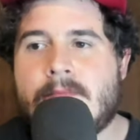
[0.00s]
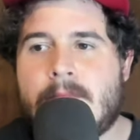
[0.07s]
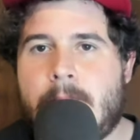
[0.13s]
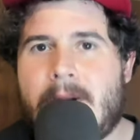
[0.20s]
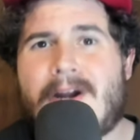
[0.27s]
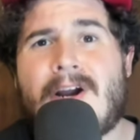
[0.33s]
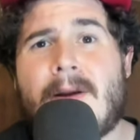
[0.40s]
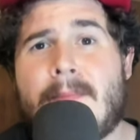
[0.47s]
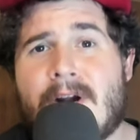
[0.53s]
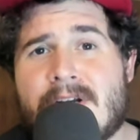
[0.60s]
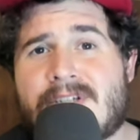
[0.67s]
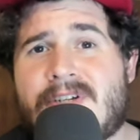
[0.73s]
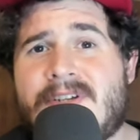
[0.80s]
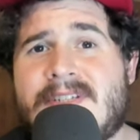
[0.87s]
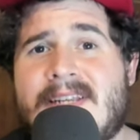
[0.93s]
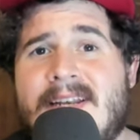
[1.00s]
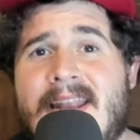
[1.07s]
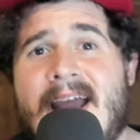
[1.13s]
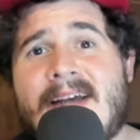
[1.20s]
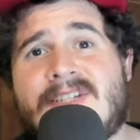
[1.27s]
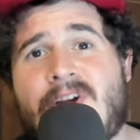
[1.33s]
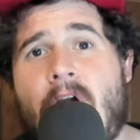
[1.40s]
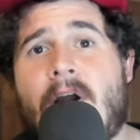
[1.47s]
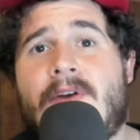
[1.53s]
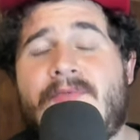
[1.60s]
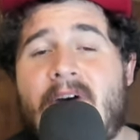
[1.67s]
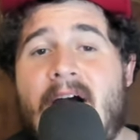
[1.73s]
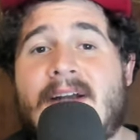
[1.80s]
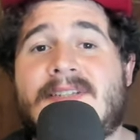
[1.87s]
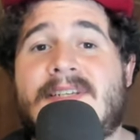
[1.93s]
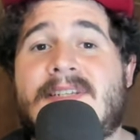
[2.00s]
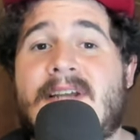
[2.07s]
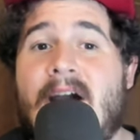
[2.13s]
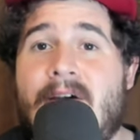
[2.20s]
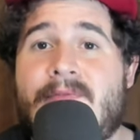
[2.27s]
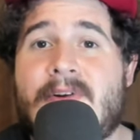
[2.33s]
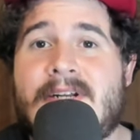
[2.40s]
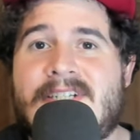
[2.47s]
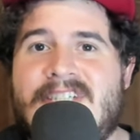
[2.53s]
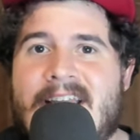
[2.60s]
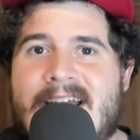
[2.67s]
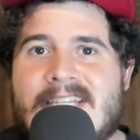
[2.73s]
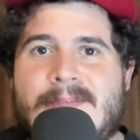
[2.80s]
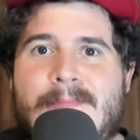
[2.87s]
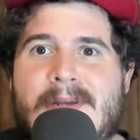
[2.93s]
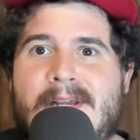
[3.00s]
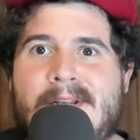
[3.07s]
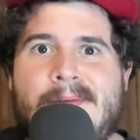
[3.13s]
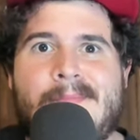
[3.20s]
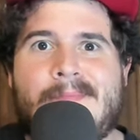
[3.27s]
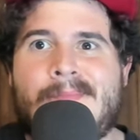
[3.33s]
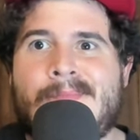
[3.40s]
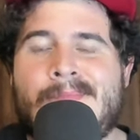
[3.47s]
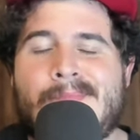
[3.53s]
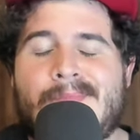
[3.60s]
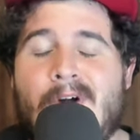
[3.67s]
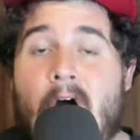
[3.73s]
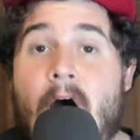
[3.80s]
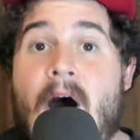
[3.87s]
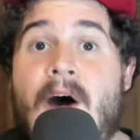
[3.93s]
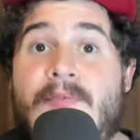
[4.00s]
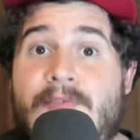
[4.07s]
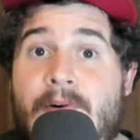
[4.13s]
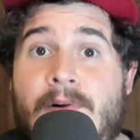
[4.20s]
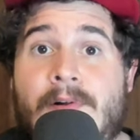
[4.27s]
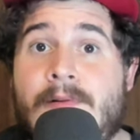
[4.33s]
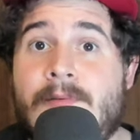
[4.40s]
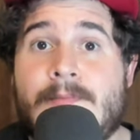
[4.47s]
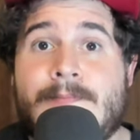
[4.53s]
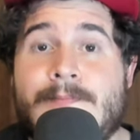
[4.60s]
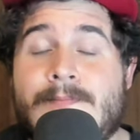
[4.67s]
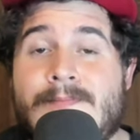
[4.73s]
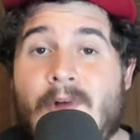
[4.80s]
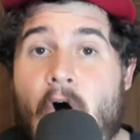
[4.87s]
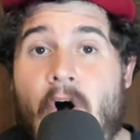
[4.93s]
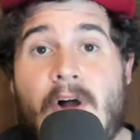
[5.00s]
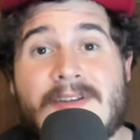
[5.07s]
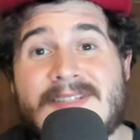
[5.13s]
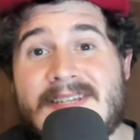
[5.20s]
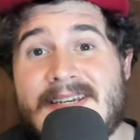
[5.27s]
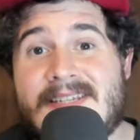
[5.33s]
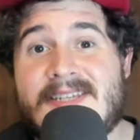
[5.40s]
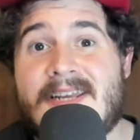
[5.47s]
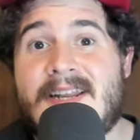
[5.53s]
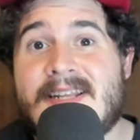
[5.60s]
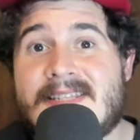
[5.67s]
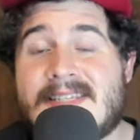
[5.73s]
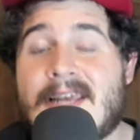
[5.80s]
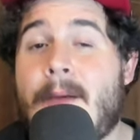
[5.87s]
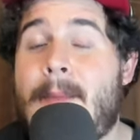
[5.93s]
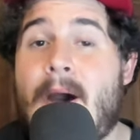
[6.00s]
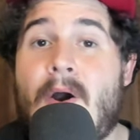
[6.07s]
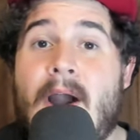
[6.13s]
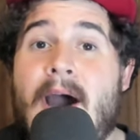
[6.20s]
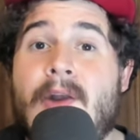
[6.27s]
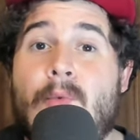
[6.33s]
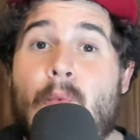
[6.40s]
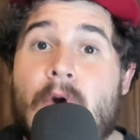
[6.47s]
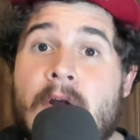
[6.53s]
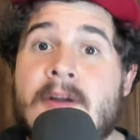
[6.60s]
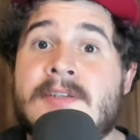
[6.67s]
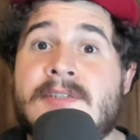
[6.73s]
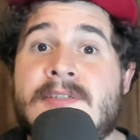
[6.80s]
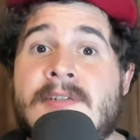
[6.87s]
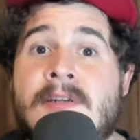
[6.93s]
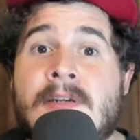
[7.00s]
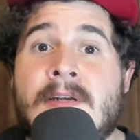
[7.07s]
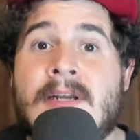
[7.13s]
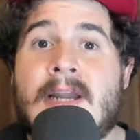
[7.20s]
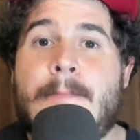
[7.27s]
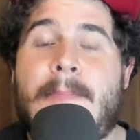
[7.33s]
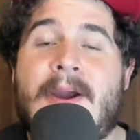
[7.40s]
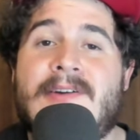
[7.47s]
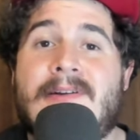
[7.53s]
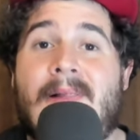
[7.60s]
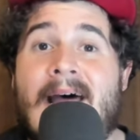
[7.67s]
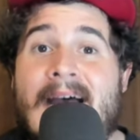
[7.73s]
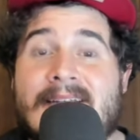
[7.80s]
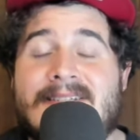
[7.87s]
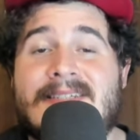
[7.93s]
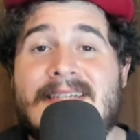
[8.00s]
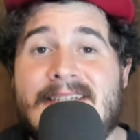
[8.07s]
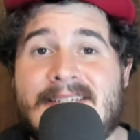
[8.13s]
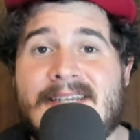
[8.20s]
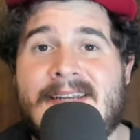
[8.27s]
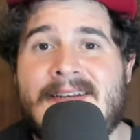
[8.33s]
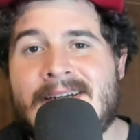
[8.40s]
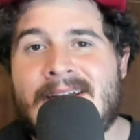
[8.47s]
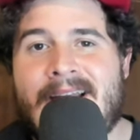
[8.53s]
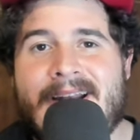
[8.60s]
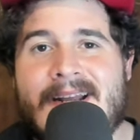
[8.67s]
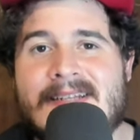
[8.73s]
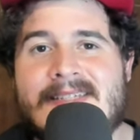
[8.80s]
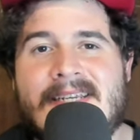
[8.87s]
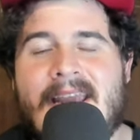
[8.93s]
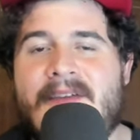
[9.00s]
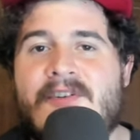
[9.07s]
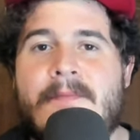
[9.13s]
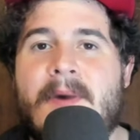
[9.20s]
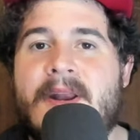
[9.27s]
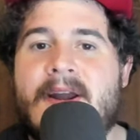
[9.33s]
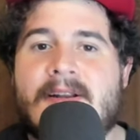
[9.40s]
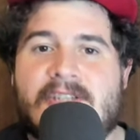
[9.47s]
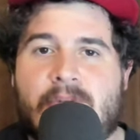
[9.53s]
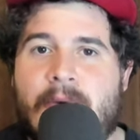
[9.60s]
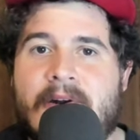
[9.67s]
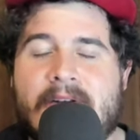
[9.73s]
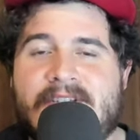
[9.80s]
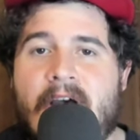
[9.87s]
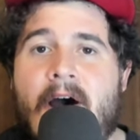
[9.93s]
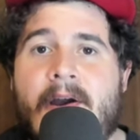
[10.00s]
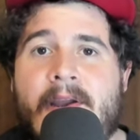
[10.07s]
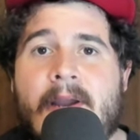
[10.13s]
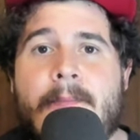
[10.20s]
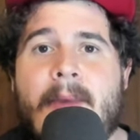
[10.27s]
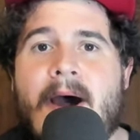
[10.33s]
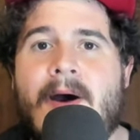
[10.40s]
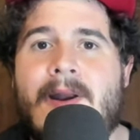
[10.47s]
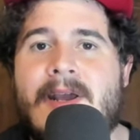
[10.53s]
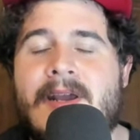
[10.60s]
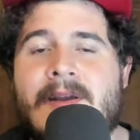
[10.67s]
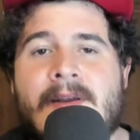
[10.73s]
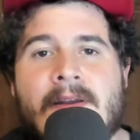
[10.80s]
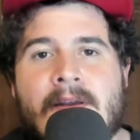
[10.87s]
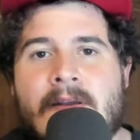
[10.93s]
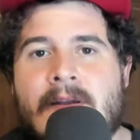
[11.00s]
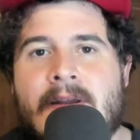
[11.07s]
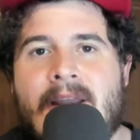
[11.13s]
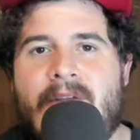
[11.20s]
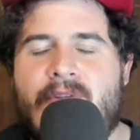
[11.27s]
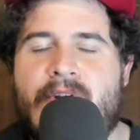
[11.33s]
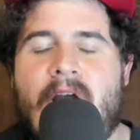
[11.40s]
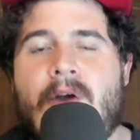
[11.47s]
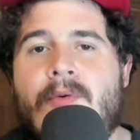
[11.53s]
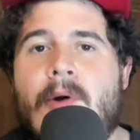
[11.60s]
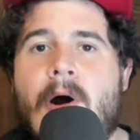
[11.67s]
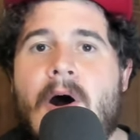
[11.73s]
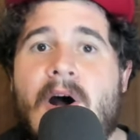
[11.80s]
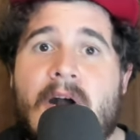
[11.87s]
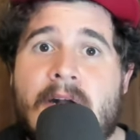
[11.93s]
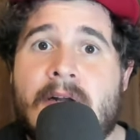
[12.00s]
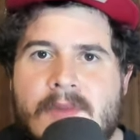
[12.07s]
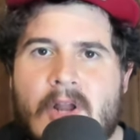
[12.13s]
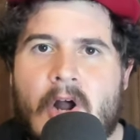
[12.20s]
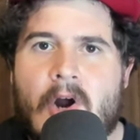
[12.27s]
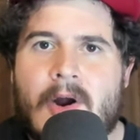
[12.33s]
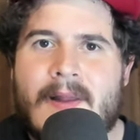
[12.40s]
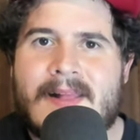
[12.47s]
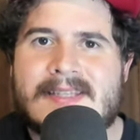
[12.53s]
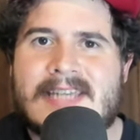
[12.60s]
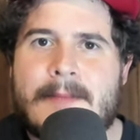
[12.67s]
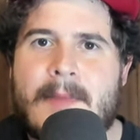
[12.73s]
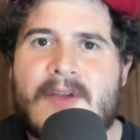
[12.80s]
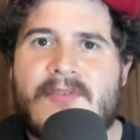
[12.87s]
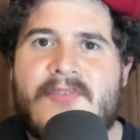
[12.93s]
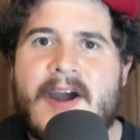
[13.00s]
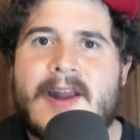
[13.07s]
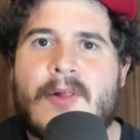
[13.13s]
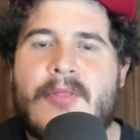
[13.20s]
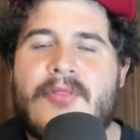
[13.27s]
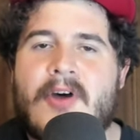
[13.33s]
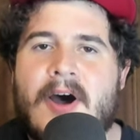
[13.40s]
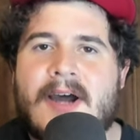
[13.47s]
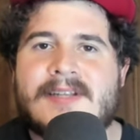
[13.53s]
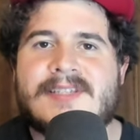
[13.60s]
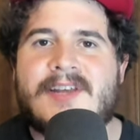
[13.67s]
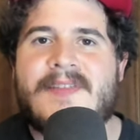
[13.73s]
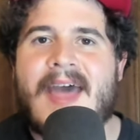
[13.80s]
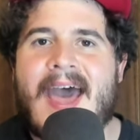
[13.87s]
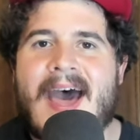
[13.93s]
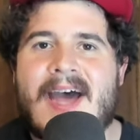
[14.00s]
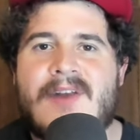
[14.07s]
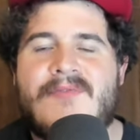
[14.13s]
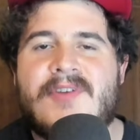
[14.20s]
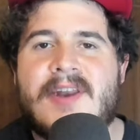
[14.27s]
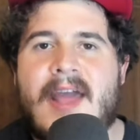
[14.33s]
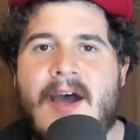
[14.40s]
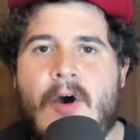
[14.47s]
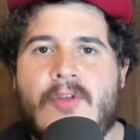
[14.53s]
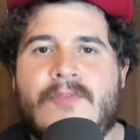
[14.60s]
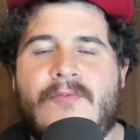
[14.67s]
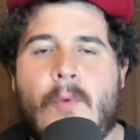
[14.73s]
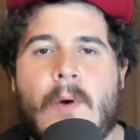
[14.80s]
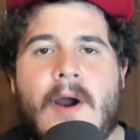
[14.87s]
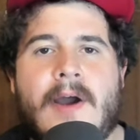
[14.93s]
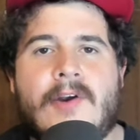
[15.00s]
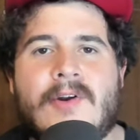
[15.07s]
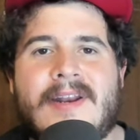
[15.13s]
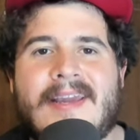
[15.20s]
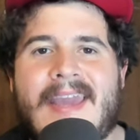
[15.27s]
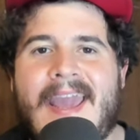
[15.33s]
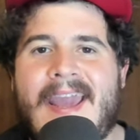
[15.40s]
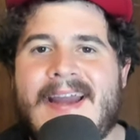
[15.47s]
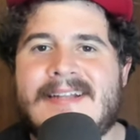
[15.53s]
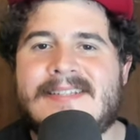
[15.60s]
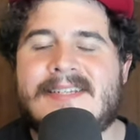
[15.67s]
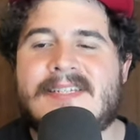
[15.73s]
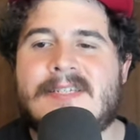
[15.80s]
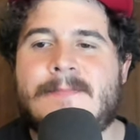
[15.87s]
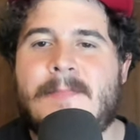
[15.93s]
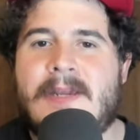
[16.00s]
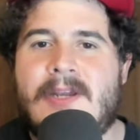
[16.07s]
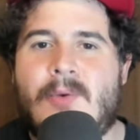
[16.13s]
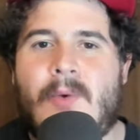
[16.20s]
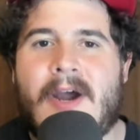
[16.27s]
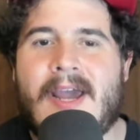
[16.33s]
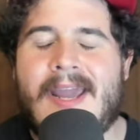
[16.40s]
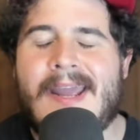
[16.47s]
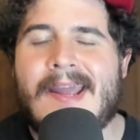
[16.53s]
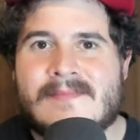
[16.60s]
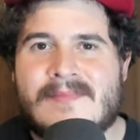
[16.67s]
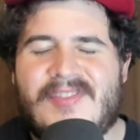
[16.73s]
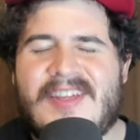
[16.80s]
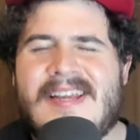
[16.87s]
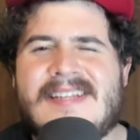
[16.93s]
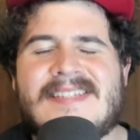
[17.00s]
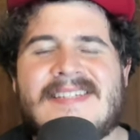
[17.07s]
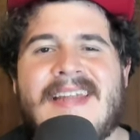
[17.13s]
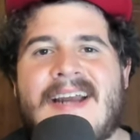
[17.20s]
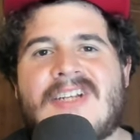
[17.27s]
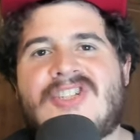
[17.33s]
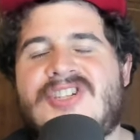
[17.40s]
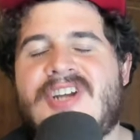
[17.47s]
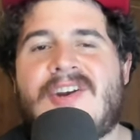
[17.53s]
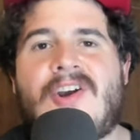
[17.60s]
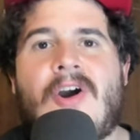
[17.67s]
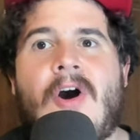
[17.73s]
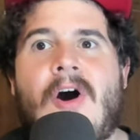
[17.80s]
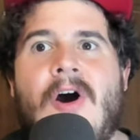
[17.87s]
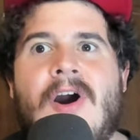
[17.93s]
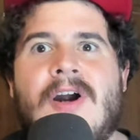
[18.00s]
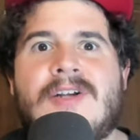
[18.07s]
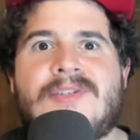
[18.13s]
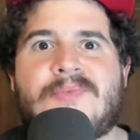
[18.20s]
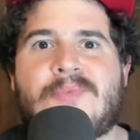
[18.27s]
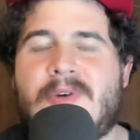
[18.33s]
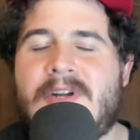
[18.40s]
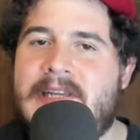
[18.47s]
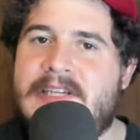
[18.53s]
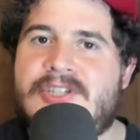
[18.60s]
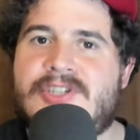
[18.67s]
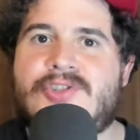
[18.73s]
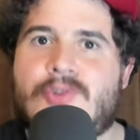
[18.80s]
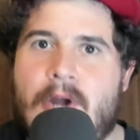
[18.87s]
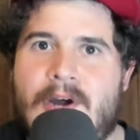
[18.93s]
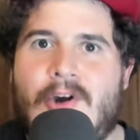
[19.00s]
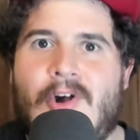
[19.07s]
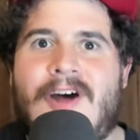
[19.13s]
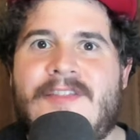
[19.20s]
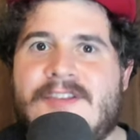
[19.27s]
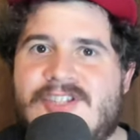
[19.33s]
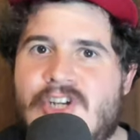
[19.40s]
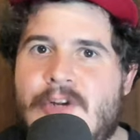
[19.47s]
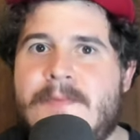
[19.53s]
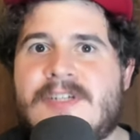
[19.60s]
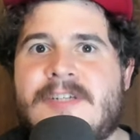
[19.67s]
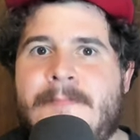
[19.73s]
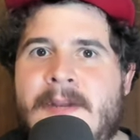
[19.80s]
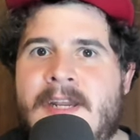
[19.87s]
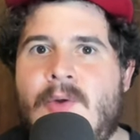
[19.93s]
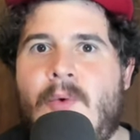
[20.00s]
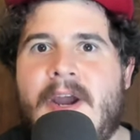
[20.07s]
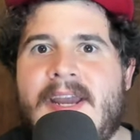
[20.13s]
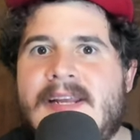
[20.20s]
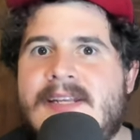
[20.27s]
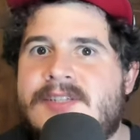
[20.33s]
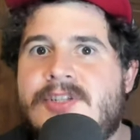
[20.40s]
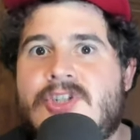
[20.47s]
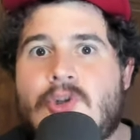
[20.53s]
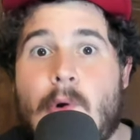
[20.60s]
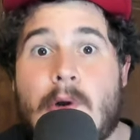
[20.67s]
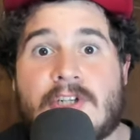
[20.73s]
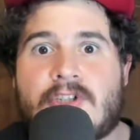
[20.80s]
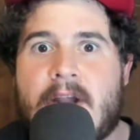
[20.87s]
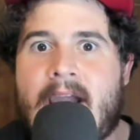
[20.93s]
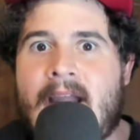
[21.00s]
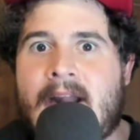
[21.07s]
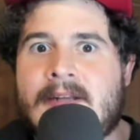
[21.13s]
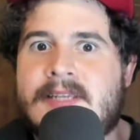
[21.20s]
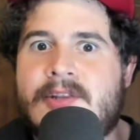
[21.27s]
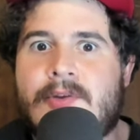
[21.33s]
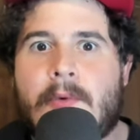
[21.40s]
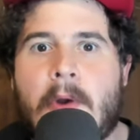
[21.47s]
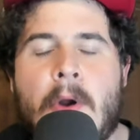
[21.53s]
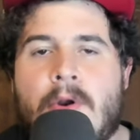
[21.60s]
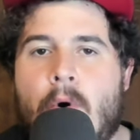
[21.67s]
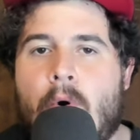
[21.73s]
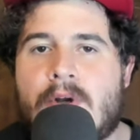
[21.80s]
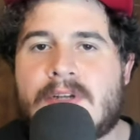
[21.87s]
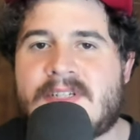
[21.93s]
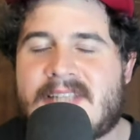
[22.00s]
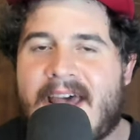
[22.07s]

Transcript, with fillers: But commercials and NASCAR and Fox's coverage has been awful all season. It's somehow gotten worse compared to last season. And I see everybody on Twitter talking about it, and they're not wrong. All right, let's get my final thoughts on the Advent Health 400 at Kansas Speedway. These next gen cars really struggle on the super speedways, the short tracks, and the road courses.